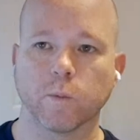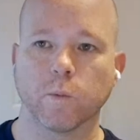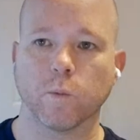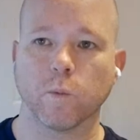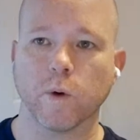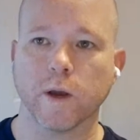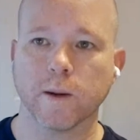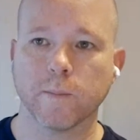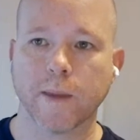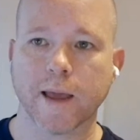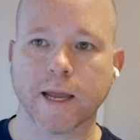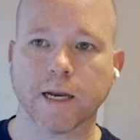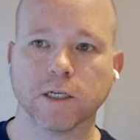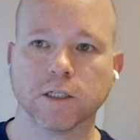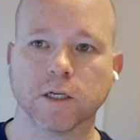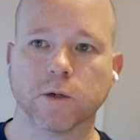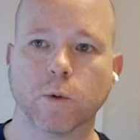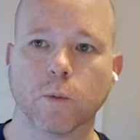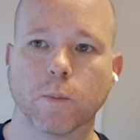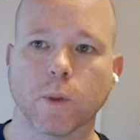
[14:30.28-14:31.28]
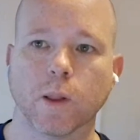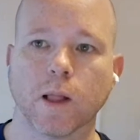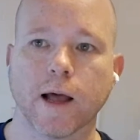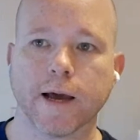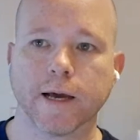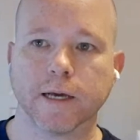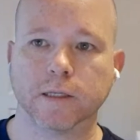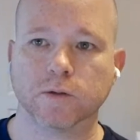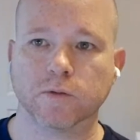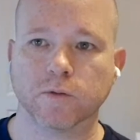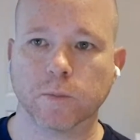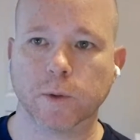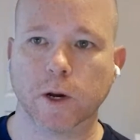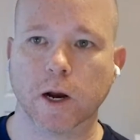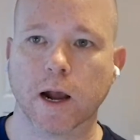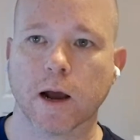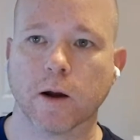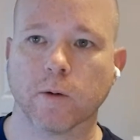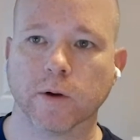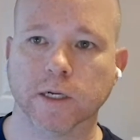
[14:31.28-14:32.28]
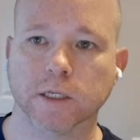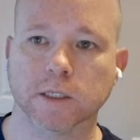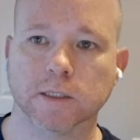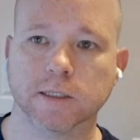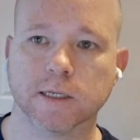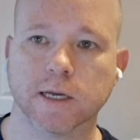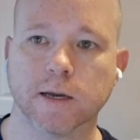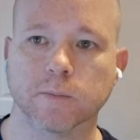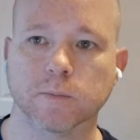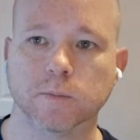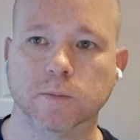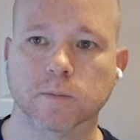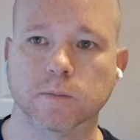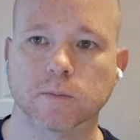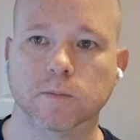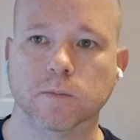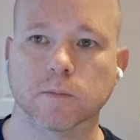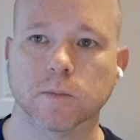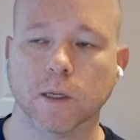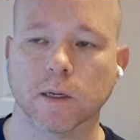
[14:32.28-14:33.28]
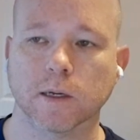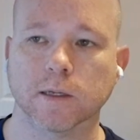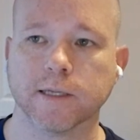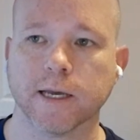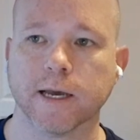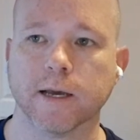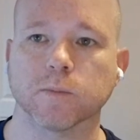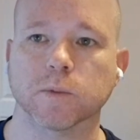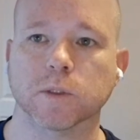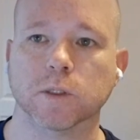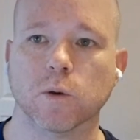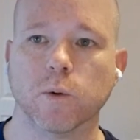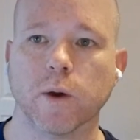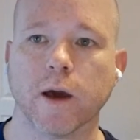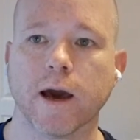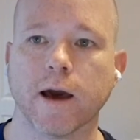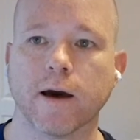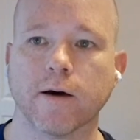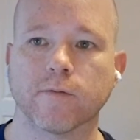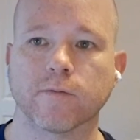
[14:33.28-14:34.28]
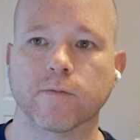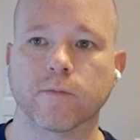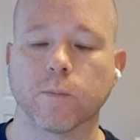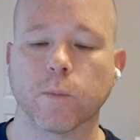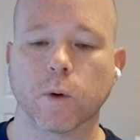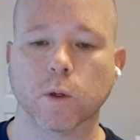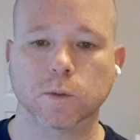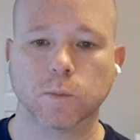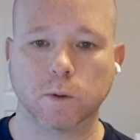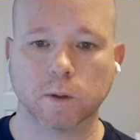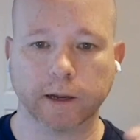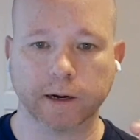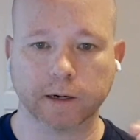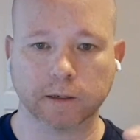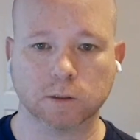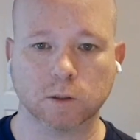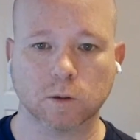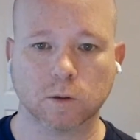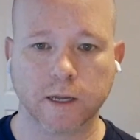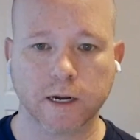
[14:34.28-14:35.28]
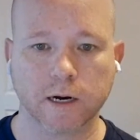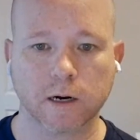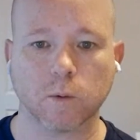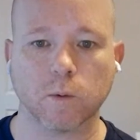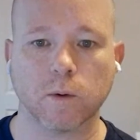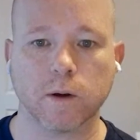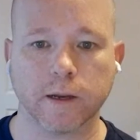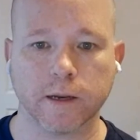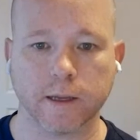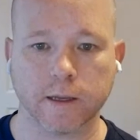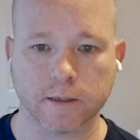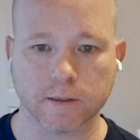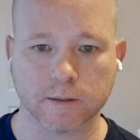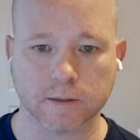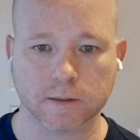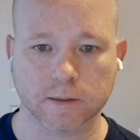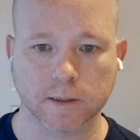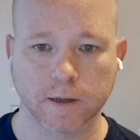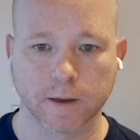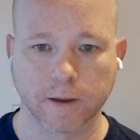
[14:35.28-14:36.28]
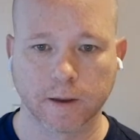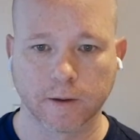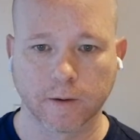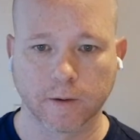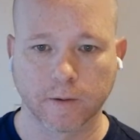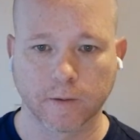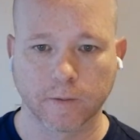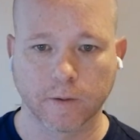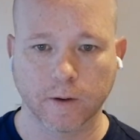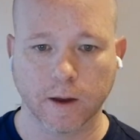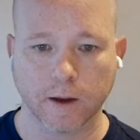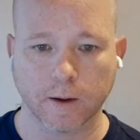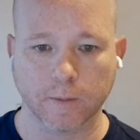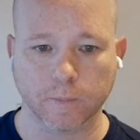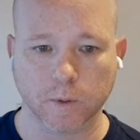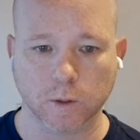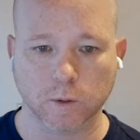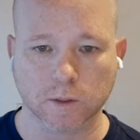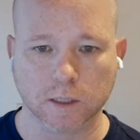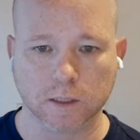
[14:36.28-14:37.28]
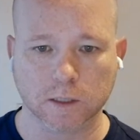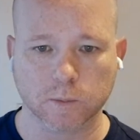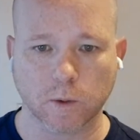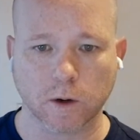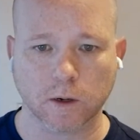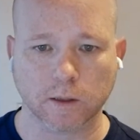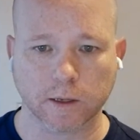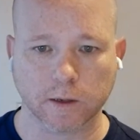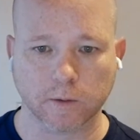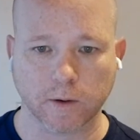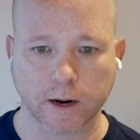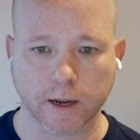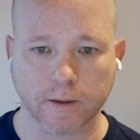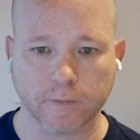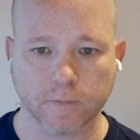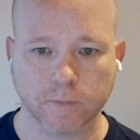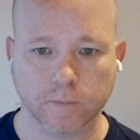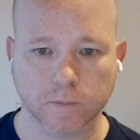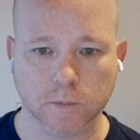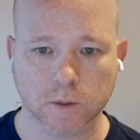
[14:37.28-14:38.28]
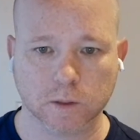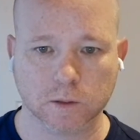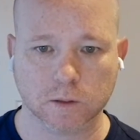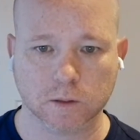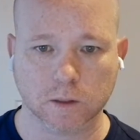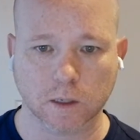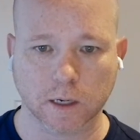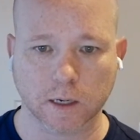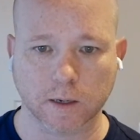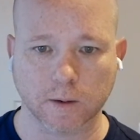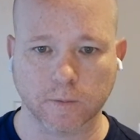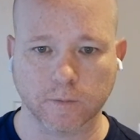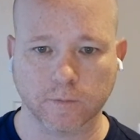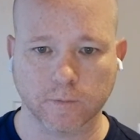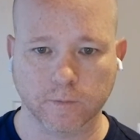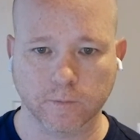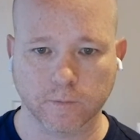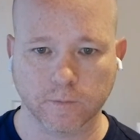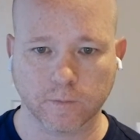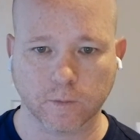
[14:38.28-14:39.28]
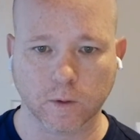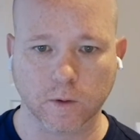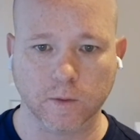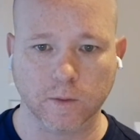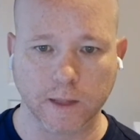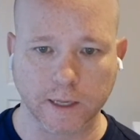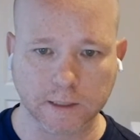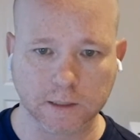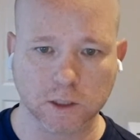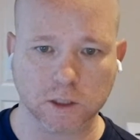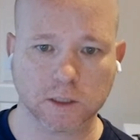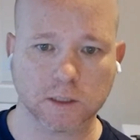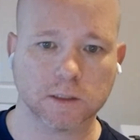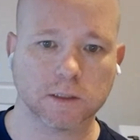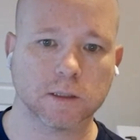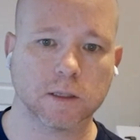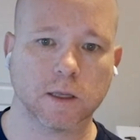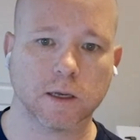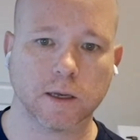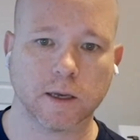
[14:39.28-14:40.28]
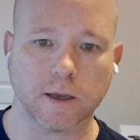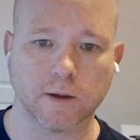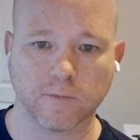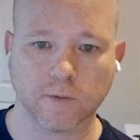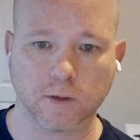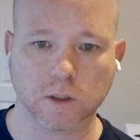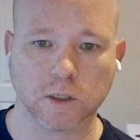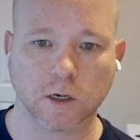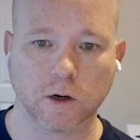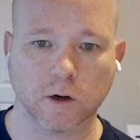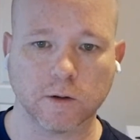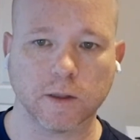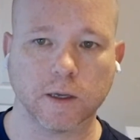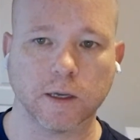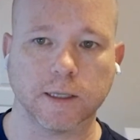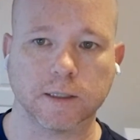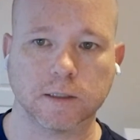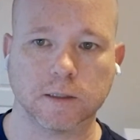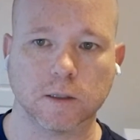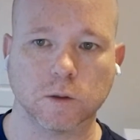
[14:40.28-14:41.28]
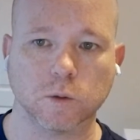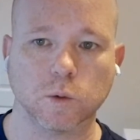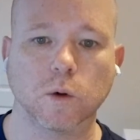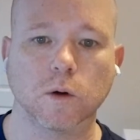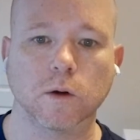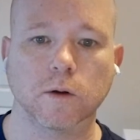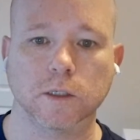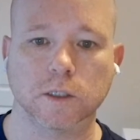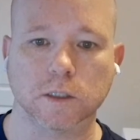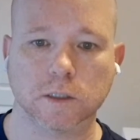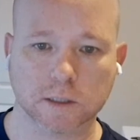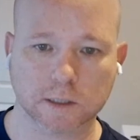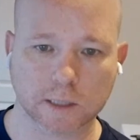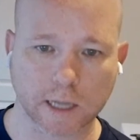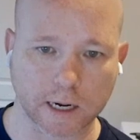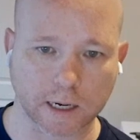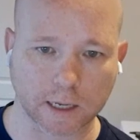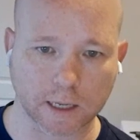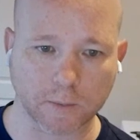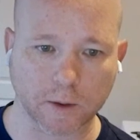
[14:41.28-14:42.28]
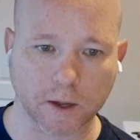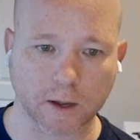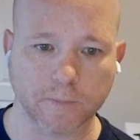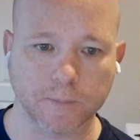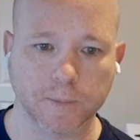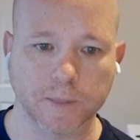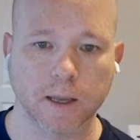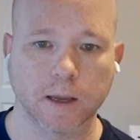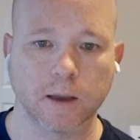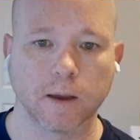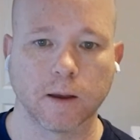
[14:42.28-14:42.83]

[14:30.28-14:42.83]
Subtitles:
when managing replies from your outreach attempts, you have multiple layers. So layer 1 is, you said Smart Lead, right? For that's just the infrastructure, or it's the tool to just send email.